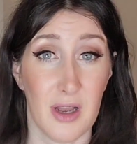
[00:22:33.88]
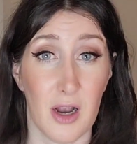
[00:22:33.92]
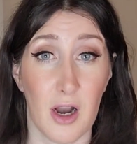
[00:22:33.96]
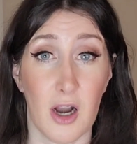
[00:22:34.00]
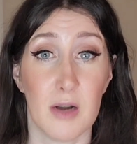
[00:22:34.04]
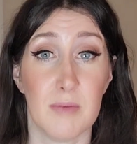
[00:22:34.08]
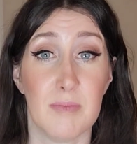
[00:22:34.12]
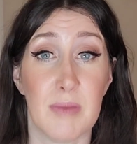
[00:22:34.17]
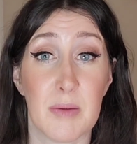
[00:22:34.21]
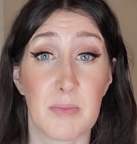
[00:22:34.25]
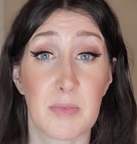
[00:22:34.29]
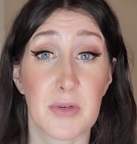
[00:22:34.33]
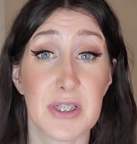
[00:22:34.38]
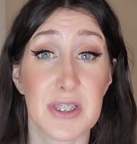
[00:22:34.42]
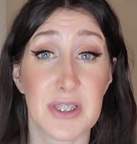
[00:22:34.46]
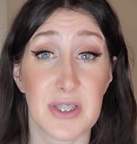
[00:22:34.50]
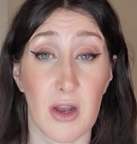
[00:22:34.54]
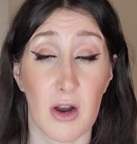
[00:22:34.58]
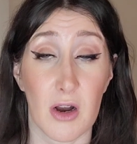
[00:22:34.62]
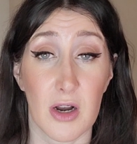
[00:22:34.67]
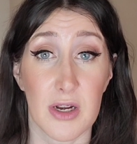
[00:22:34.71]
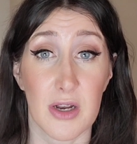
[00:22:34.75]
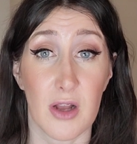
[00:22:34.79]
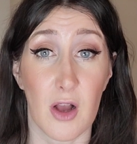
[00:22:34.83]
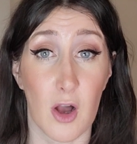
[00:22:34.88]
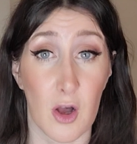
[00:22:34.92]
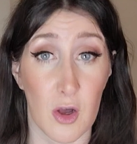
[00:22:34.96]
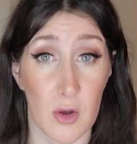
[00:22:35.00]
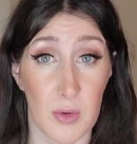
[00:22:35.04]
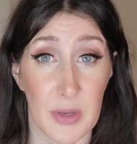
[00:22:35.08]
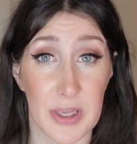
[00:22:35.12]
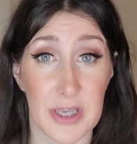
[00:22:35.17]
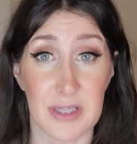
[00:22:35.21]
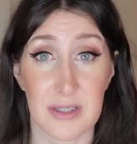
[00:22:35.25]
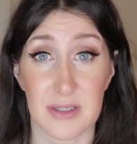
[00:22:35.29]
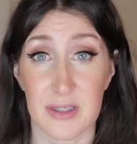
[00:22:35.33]
our memories aren't
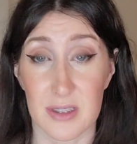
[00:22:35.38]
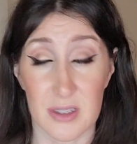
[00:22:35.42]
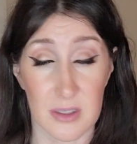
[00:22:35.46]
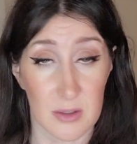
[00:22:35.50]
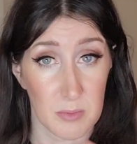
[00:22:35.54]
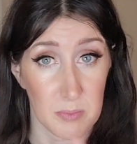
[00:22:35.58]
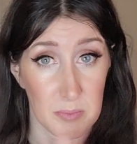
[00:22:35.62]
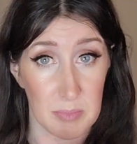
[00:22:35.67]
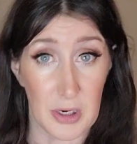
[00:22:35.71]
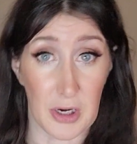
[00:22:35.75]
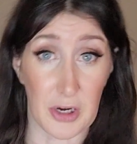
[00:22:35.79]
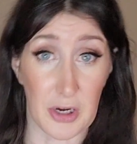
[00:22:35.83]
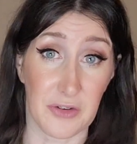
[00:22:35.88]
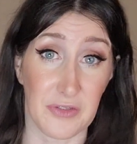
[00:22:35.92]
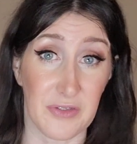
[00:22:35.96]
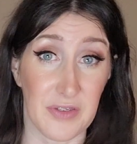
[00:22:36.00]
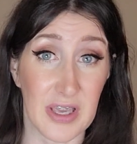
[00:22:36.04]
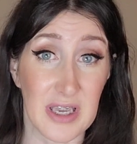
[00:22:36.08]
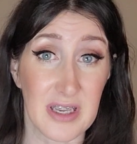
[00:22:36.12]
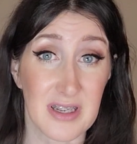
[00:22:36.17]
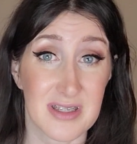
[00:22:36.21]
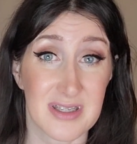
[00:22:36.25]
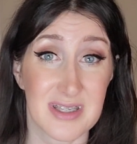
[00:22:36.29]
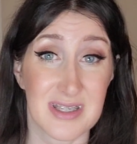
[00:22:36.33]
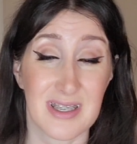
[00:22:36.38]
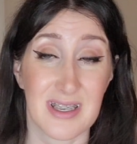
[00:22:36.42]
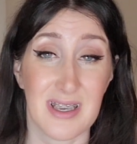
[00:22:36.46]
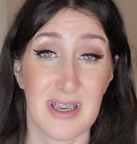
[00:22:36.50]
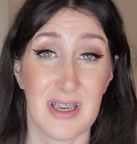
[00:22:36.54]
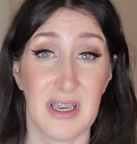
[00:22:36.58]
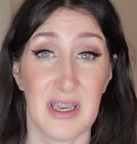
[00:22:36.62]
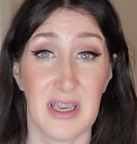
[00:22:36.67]
always perfect.